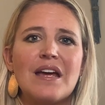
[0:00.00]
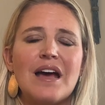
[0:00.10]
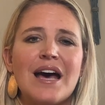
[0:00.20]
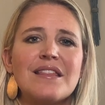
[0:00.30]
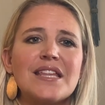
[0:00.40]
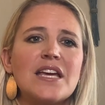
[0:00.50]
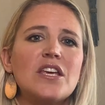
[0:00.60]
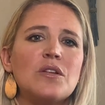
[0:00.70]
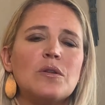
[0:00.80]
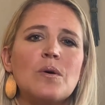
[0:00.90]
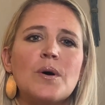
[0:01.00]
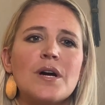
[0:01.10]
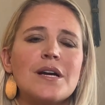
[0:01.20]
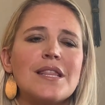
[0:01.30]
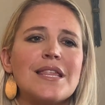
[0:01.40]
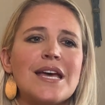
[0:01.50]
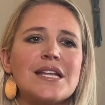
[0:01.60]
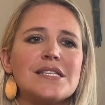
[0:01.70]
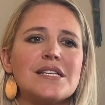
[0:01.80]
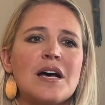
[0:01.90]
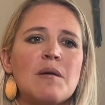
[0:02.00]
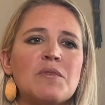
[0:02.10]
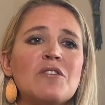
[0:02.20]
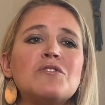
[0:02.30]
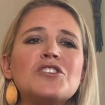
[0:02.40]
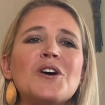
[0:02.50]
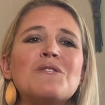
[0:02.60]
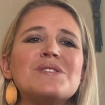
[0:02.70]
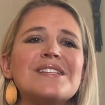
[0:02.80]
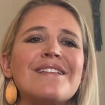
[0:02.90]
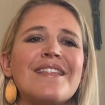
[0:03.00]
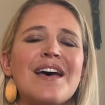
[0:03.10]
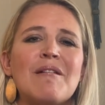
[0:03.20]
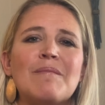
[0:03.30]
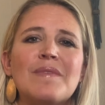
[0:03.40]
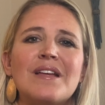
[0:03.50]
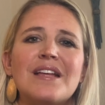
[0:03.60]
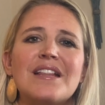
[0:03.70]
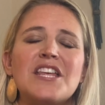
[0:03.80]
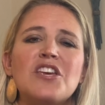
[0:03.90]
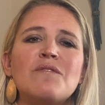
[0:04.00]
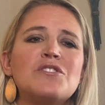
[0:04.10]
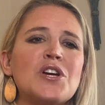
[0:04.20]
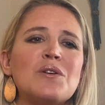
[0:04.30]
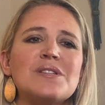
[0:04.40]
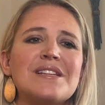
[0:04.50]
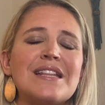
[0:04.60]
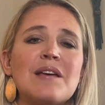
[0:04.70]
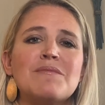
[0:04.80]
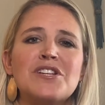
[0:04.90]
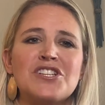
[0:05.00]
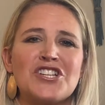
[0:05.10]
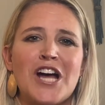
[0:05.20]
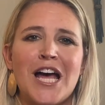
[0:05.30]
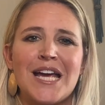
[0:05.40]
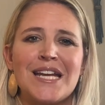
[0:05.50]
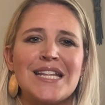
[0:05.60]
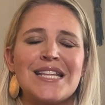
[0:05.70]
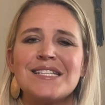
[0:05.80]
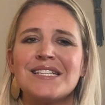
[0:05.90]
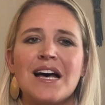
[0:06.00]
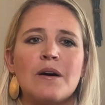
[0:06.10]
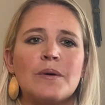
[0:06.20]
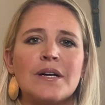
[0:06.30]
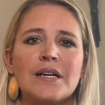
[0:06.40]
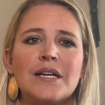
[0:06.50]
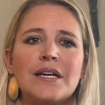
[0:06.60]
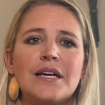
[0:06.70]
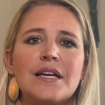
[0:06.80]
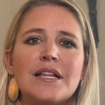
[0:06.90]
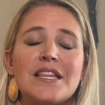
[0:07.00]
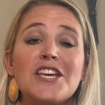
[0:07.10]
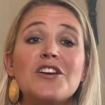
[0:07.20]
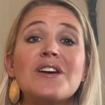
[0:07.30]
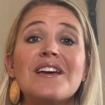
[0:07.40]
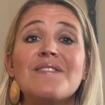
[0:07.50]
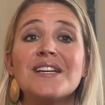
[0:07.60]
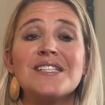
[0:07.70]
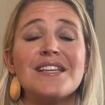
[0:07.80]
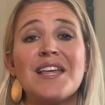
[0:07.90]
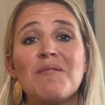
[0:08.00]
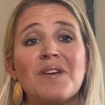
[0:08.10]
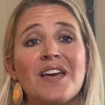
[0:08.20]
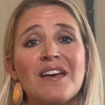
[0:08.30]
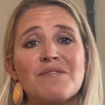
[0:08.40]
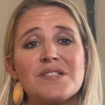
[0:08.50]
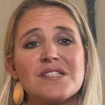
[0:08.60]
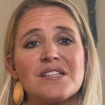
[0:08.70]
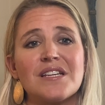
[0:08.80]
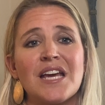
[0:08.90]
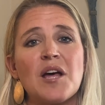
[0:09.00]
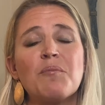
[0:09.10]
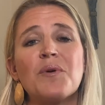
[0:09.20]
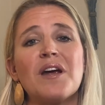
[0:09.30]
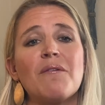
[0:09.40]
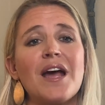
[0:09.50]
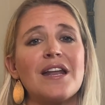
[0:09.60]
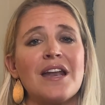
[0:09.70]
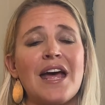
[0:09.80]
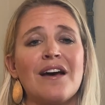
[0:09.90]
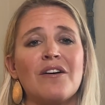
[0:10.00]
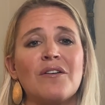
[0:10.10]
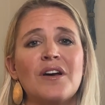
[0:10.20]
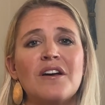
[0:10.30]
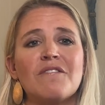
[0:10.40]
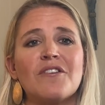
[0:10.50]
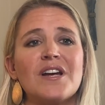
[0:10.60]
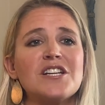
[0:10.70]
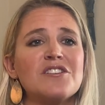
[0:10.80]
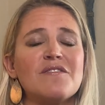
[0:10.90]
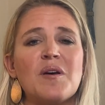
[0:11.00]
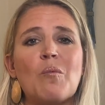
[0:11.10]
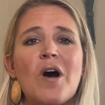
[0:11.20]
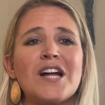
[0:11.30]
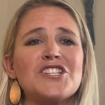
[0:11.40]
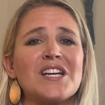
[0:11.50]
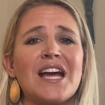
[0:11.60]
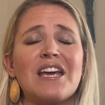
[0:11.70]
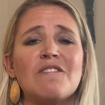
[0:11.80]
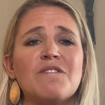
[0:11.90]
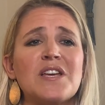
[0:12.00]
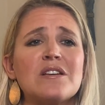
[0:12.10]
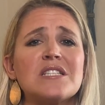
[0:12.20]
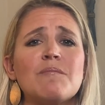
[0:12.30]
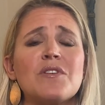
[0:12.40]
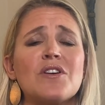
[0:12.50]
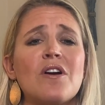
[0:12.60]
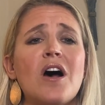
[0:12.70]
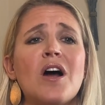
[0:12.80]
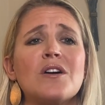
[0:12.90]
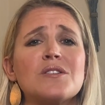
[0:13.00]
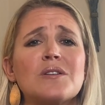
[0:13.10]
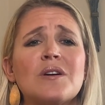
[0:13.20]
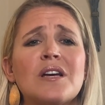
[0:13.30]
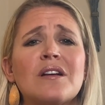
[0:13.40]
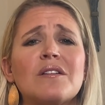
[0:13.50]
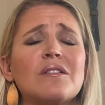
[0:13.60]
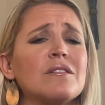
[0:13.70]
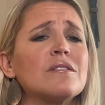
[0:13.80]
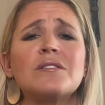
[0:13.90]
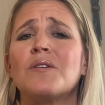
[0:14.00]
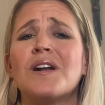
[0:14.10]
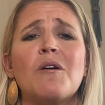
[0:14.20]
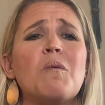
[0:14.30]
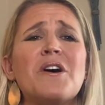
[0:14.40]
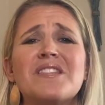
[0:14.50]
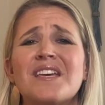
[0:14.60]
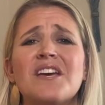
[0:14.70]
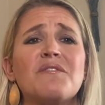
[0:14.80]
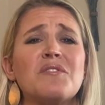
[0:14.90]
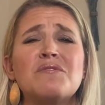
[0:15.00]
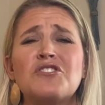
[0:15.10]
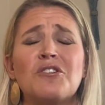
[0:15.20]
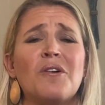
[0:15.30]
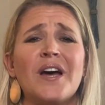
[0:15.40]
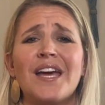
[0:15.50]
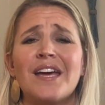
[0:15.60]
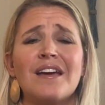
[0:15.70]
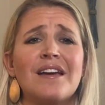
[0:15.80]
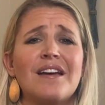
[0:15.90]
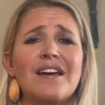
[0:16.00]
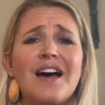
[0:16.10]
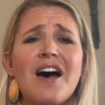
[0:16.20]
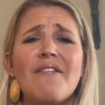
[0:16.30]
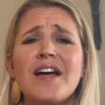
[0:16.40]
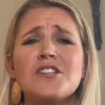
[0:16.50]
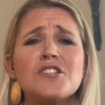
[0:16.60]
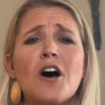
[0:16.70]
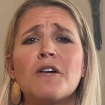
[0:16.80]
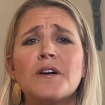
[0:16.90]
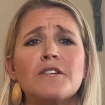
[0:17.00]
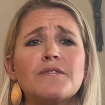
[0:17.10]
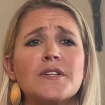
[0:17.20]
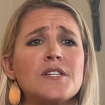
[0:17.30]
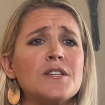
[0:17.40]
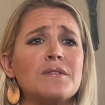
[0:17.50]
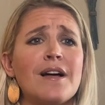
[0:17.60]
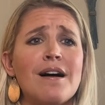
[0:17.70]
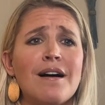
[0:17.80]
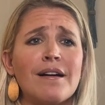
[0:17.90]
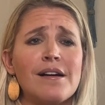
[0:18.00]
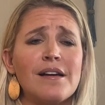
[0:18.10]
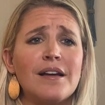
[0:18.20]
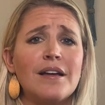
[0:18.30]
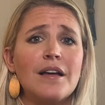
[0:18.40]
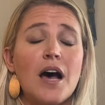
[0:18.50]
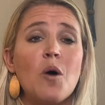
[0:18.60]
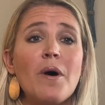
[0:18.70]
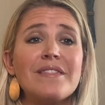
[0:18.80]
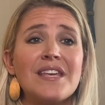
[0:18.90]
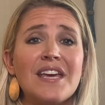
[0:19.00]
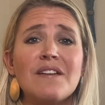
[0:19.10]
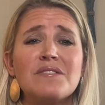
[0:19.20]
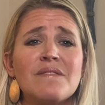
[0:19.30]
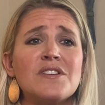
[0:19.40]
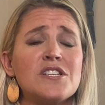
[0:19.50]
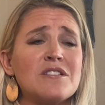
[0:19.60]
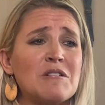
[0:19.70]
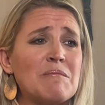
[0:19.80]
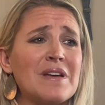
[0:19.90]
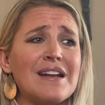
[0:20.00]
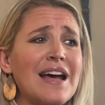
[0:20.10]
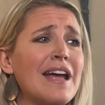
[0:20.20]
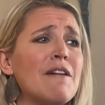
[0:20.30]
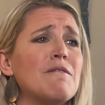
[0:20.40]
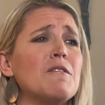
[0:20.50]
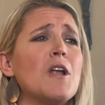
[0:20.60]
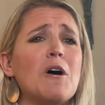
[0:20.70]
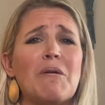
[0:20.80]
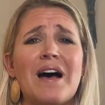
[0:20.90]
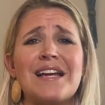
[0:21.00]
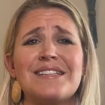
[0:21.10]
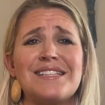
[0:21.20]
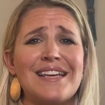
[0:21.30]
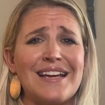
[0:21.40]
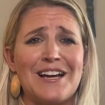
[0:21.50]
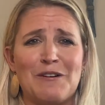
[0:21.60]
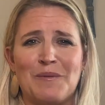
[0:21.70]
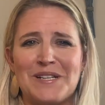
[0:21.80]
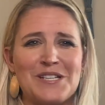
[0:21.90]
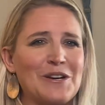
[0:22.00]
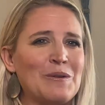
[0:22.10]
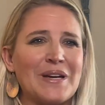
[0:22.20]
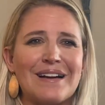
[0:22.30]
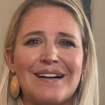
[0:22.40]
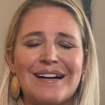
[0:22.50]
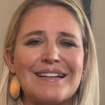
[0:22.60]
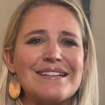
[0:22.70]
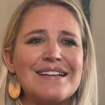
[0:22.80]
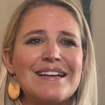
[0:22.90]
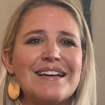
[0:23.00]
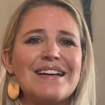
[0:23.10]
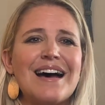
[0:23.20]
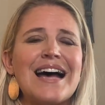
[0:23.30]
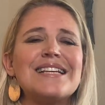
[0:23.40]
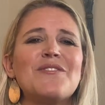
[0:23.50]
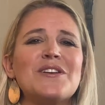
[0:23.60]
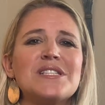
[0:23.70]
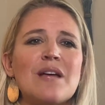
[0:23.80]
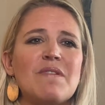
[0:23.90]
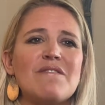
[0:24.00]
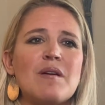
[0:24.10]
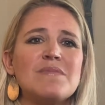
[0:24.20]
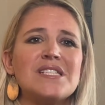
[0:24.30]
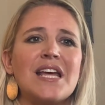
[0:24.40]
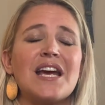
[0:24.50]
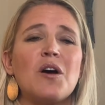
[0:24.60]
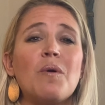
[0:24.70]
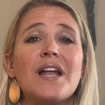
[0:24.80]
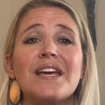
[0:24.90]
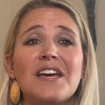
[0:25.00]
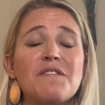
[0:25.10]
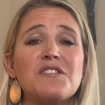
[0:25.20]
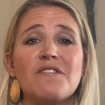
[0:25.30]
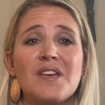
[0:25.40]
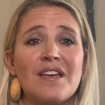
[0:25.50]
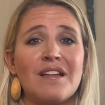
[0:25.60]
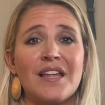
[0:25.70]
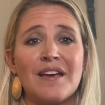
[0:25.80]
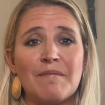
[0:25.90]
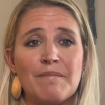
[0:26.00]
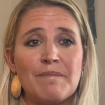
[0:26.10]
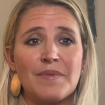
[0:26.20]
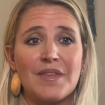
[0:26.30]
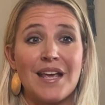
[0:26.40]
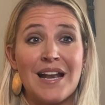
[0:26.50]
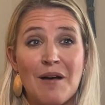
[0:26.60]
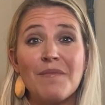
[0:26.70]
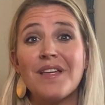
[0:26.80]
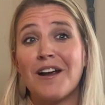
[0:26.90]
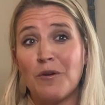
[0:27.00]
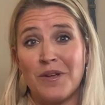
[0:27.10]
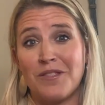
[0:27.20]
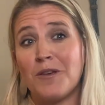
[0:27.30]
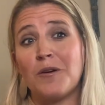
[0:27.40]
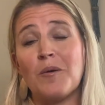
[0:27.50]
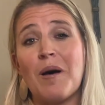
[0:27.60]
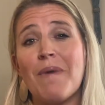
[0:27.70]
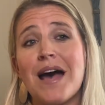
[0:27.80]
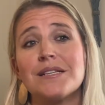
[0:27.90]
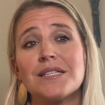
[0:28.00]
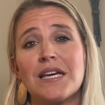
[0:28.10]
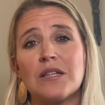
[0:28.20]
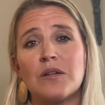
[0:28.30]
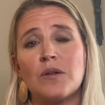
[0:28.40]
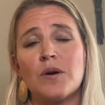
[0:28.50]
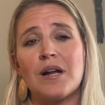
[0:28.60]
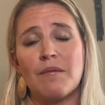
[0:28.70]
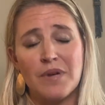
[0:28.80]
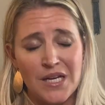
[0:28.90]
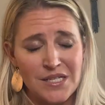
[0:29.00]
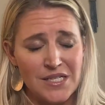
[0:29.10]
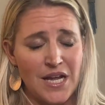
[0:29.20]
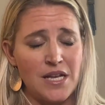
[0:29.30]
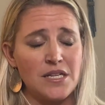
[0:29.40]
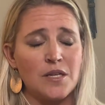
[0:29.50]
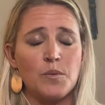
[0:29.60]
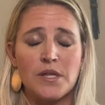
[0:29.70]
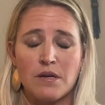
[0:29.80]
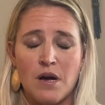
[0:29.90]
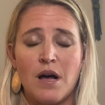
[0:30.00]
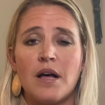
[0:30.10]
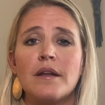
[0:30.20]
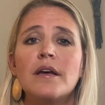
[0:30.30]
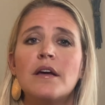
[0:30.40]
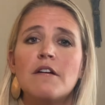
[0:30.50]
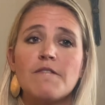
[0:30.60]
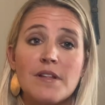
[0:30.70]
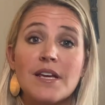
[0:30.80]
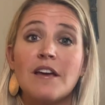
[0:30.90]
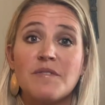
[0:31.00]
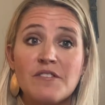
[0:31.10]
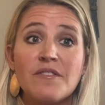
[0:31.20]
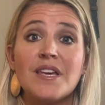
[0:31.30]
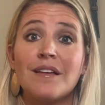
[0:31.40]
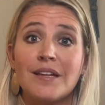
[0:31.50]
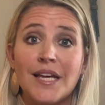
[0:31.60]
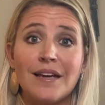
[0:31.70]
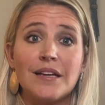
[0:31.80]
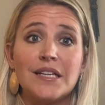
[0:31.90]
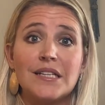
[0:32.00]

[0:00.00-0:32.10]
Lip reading: I thank you, Lord, that you've chosen them, to shine in this hour, that you're giving to them gifts. And I pray right now for each of them watching, I can feel some of their hearts going, Lord, I want the gift of joy. I've had sorrow for too long. I want the gift of discernment. I have no idea what's going on. I feel some of them saying, I want a gift of healing. And I'm there with you. I'm asking the Lord. I'm contending with God for the gift of healing.